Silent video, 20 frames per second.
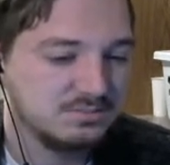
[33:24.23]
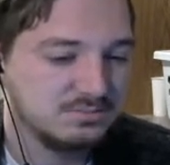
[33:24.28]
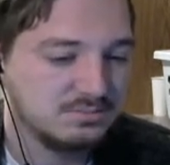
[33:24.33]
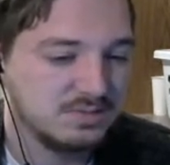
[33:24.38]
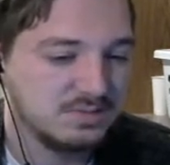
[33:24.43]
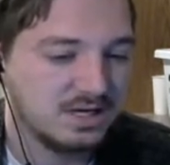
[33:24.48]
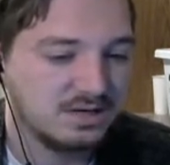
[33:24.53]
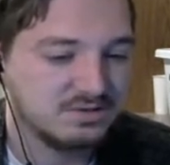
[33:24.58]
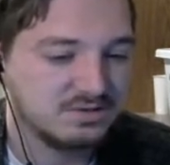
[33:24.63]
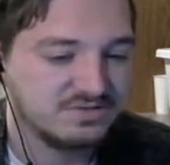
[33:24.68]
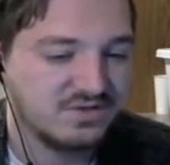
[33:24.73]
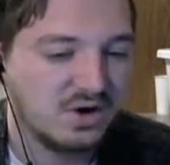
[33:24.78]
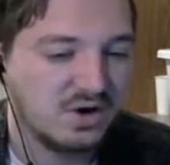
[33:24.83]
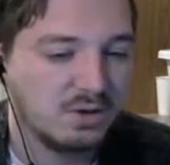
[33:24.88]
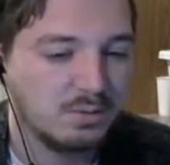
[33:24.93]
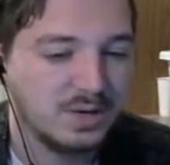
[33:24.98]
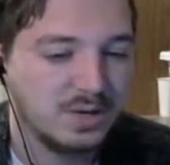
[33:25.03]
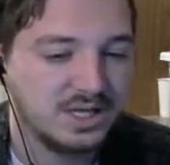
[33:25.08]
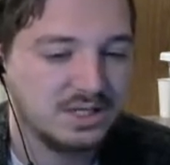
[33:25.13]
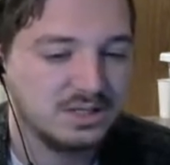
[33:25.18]
My house far
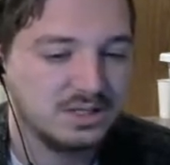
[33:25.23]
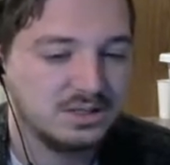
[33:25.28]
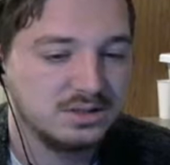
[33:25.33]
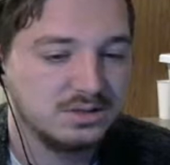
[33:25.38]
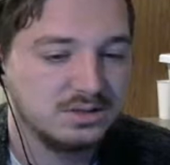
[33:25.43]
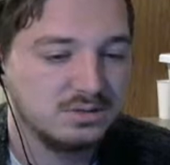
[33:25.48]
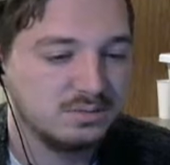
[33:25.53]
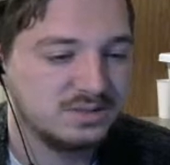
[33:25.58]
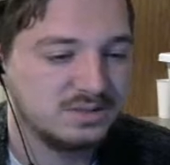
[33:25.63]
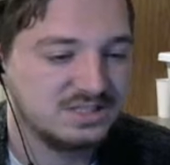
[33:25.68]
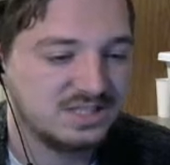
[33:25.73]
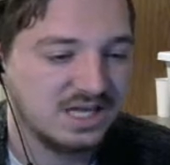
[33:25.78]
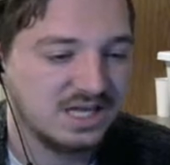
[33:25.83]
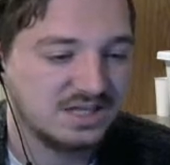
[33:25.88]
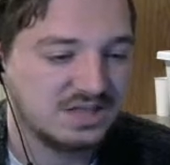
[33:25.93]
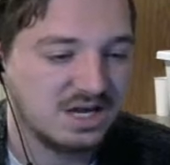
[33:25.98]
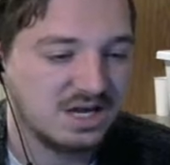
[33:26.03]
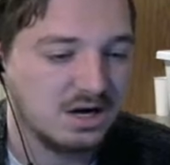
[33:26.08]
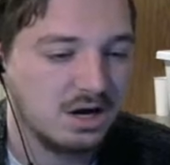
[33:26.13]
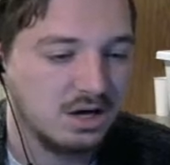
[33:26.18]
away. We slide
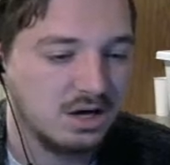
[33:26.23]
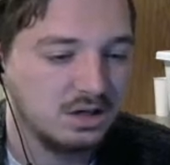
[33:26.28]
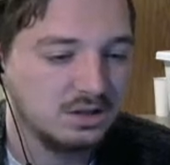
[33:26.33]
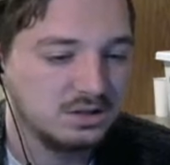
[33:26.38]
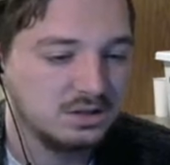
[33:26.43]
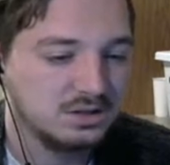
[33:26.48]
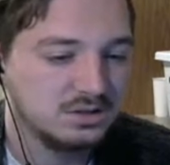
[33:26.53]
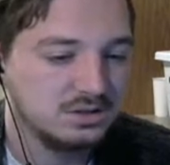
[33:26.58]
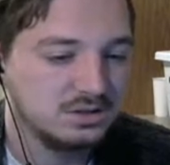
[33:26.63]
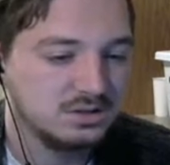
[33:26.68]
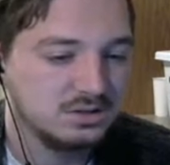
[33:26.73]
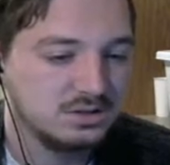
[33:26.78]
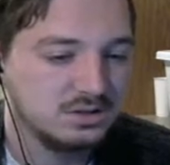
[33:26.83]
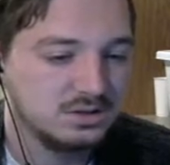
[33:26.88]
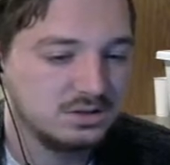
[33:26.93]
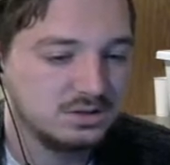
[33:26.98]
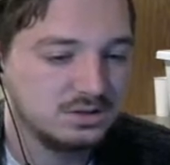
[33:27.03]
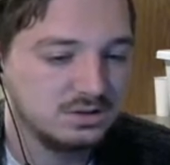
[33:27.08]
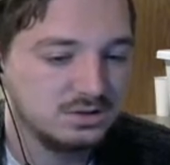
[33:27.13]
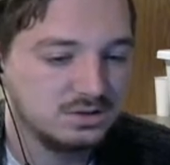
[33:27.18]
there. Uh,
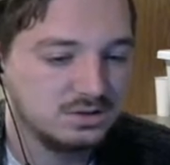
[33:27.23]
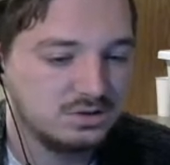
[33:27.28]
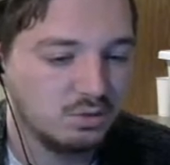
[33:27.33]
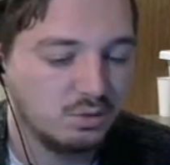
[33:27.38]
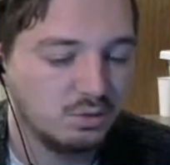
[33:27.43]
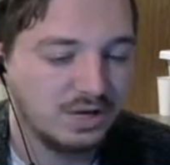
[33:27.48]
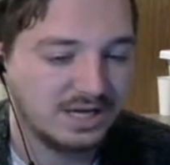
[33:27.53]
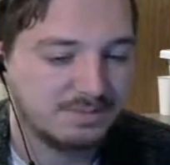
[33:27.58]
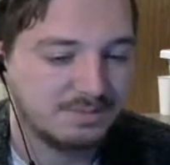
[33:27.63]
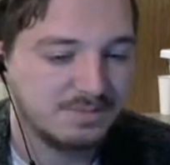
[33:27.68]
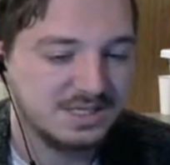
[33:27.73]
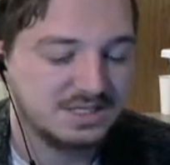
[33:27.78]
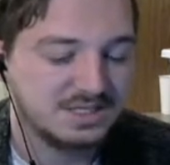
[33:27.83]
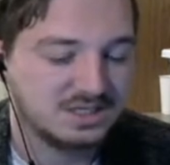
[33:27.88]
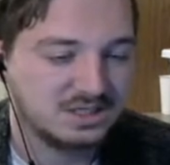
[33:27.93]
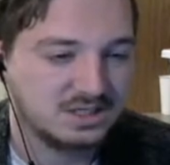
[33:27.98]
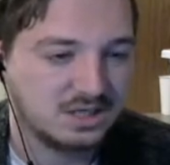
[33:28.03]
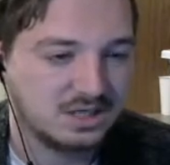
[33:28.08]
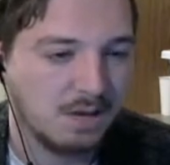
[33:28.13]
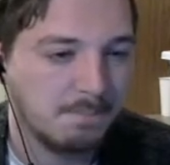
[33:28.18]
do like me.
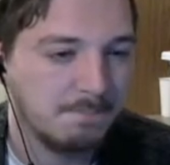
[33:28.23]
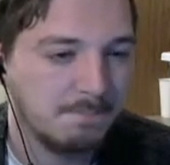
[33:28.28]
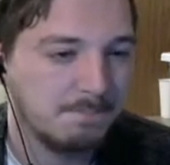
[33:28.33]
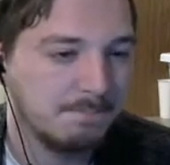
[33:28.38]
Come.